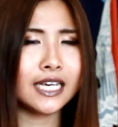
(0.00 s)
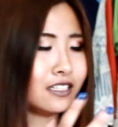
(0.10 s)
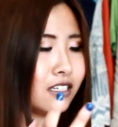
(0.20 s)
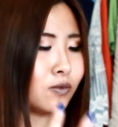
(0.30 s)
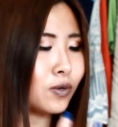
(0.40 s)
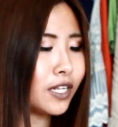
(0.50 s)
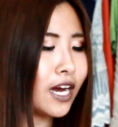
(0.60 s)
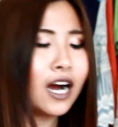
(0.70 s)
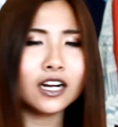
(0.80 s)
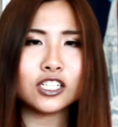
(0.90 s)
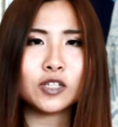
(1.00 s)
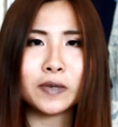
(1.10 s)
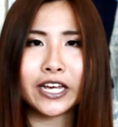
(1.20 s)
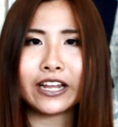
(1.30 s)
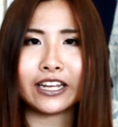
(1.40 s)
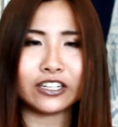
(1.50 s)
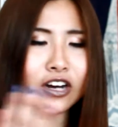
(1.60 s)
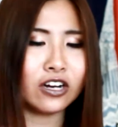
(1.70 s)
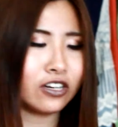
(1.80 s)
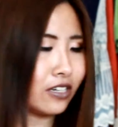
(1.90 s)
It's just really hard to make it like
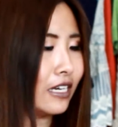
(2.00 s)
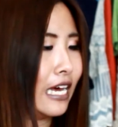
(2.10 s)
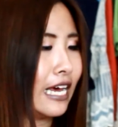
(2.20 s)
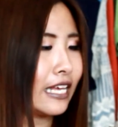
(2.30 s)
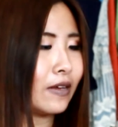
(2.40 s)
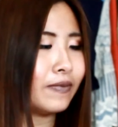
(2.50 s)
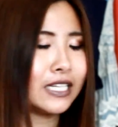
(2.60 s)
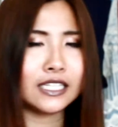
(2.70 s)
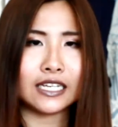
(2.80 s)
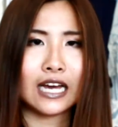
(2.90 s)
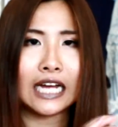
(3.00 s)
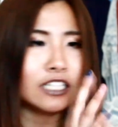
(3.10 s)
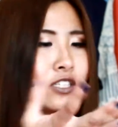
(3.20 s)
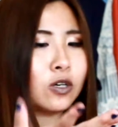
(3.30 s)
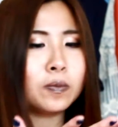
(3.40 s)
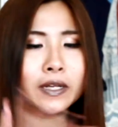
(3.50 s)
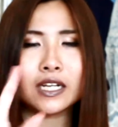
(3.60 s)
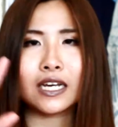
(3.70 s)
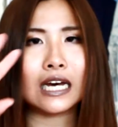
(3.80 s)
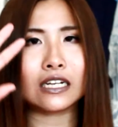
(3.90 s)
not get messy. I just opened
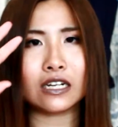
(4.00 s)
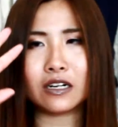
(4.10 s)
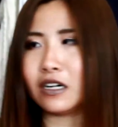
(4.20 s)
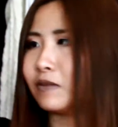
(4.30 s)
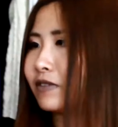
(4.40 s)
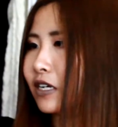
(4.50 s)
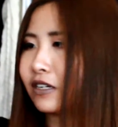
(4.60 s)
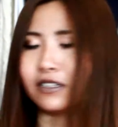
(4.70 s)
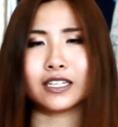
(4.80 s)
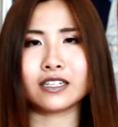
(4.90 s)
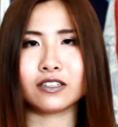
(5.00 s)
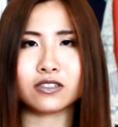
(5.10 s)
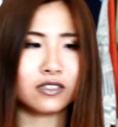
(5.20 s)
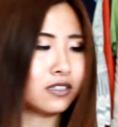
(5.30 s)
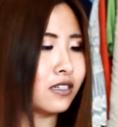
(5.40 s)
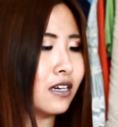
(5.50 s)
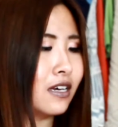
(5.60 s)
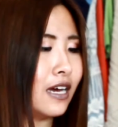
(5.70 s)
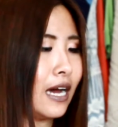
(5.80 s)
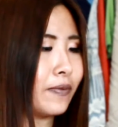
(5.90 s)
it and like there's
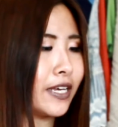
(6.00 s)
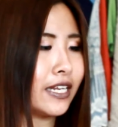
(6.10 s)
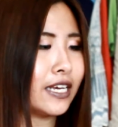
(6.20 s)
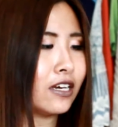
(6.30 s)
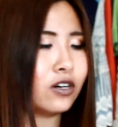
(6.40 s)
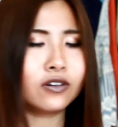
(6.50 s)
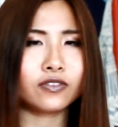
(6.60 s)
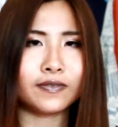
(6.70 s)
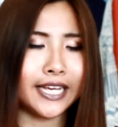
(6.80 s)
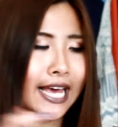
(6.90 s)
I'm getting it over my